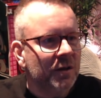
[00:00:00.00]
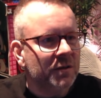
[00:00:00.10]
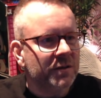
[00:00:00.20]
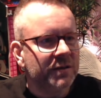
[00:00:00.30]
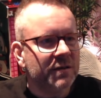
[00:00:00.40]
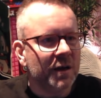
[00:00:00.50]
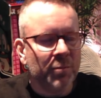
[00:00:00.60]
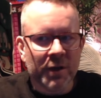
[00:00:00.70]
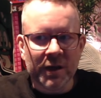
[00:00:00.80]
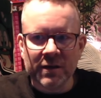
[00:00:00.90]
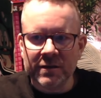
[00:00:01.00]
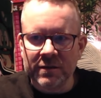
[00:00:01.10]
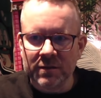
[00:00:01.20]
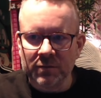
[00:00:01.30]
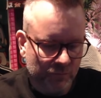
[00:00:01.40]
So inside
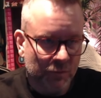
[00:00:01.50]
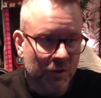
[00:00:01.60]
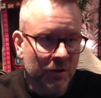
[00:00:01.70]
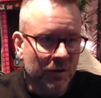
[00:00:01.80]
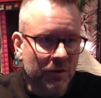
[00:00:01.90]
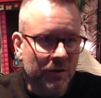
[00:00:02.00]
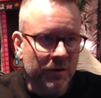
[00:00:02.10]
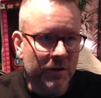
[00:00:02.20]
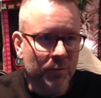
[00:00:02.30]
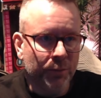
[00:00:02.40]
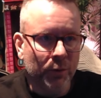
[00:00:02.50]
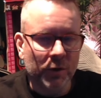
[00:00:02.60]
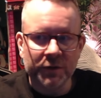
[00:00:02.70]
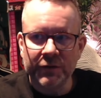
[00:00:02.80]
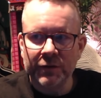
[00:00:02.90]
page,
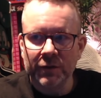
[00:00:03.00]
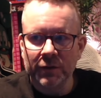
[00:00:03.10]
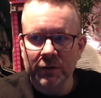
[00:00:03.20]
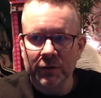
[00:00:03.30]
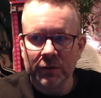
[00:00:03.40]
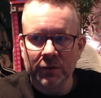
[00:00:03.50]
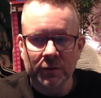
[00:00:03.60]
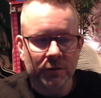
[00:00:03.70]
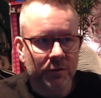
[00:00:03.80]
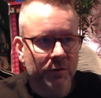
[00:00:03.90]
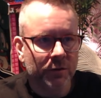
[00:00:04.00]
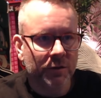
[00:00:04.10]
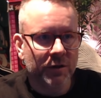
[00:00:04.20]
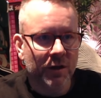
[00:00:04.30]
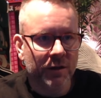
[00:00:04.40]
import your
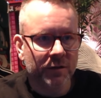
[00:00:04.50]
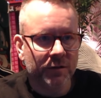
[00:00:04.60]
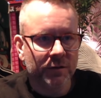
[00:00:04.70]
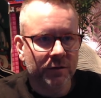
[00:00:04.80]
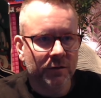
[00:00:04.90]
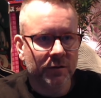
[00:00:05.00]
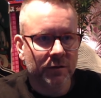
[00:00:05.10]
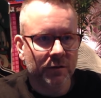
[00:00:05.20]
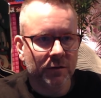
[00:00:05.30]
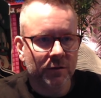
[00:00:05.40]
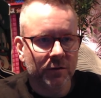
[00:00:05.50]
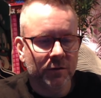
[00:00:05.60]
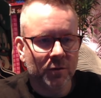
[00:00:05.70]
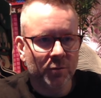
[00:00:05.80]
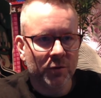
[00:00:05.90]
client
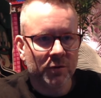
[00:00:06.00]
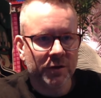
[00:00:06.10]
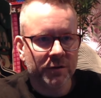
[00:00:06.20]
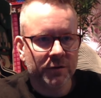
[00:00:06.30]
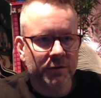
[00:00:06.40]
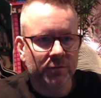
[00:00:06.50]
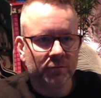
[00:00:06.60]
component.